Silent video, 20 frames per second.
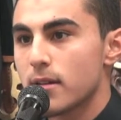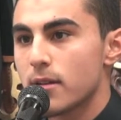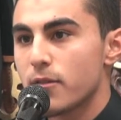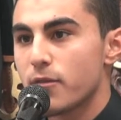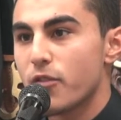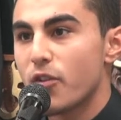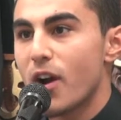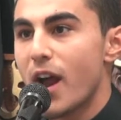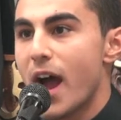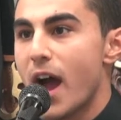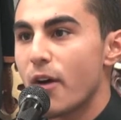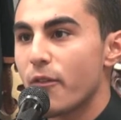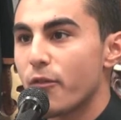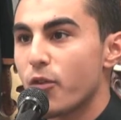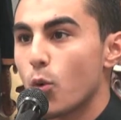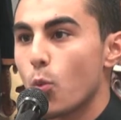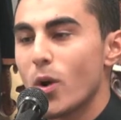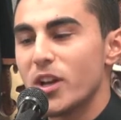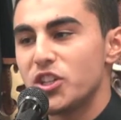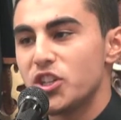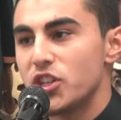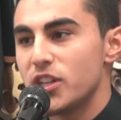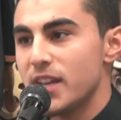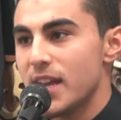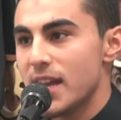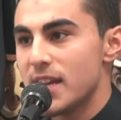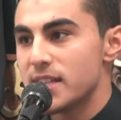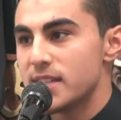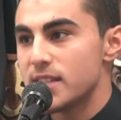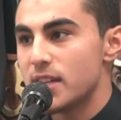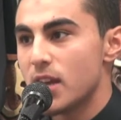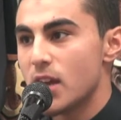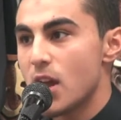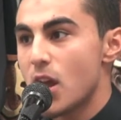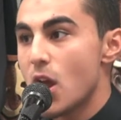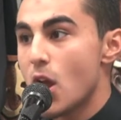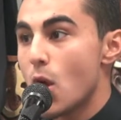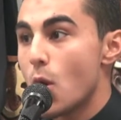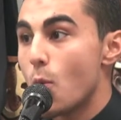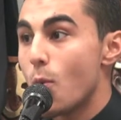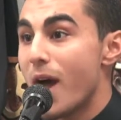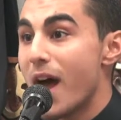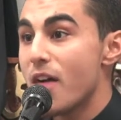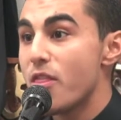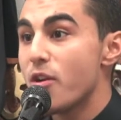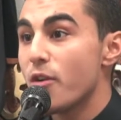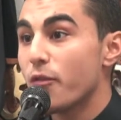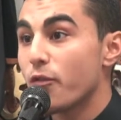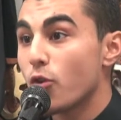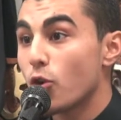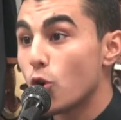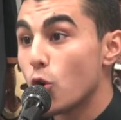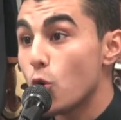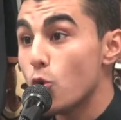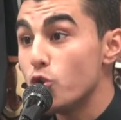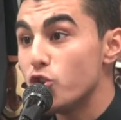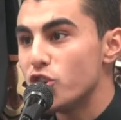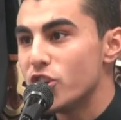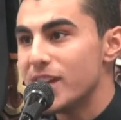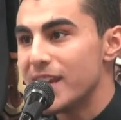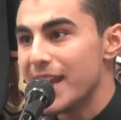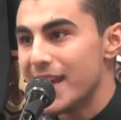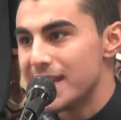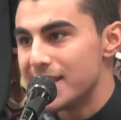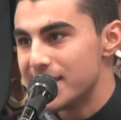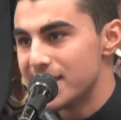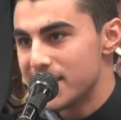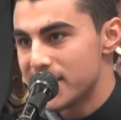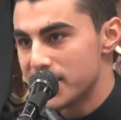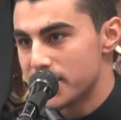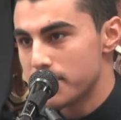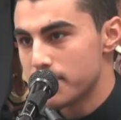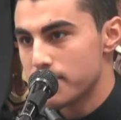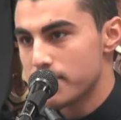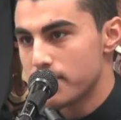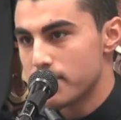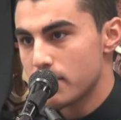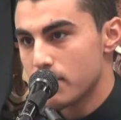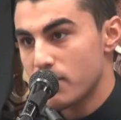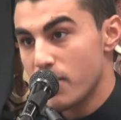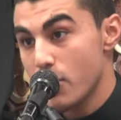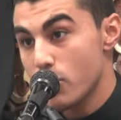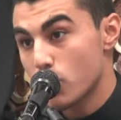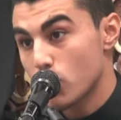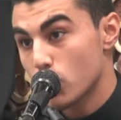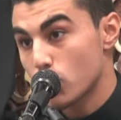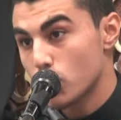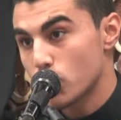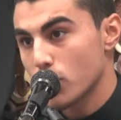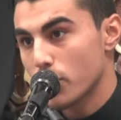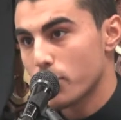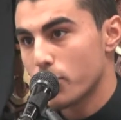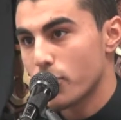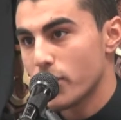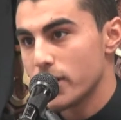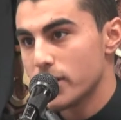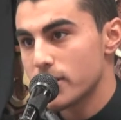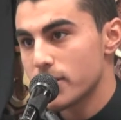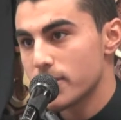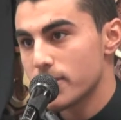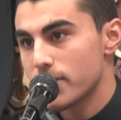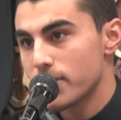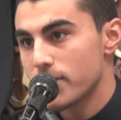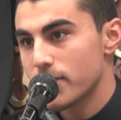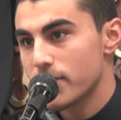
for what she is, rather for who she is. Very crucial point.